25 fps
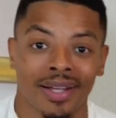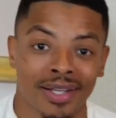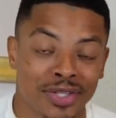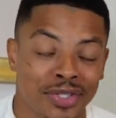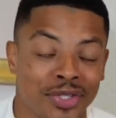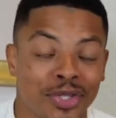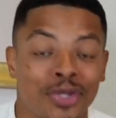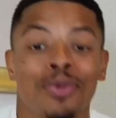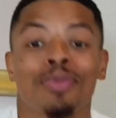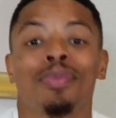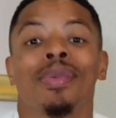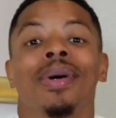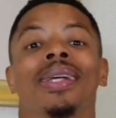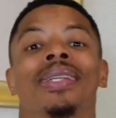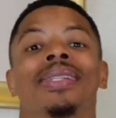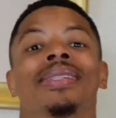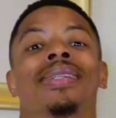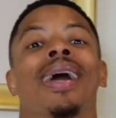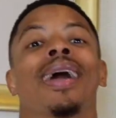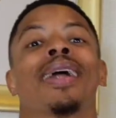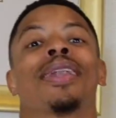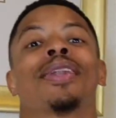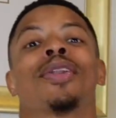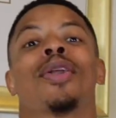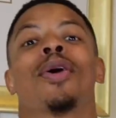because you must
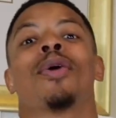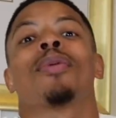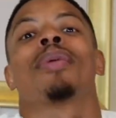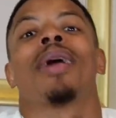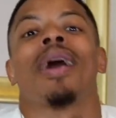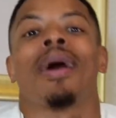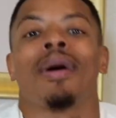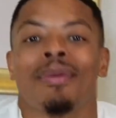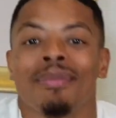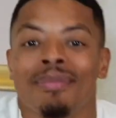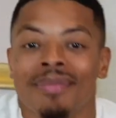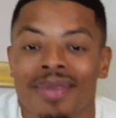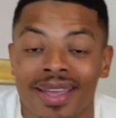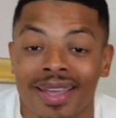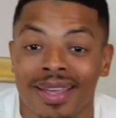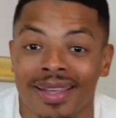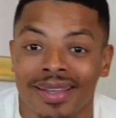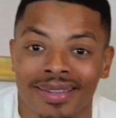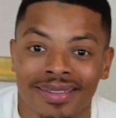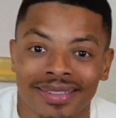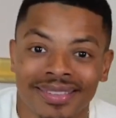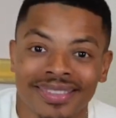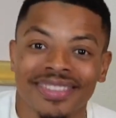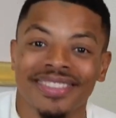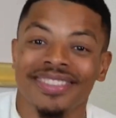not know about
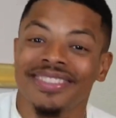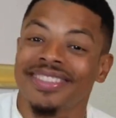me.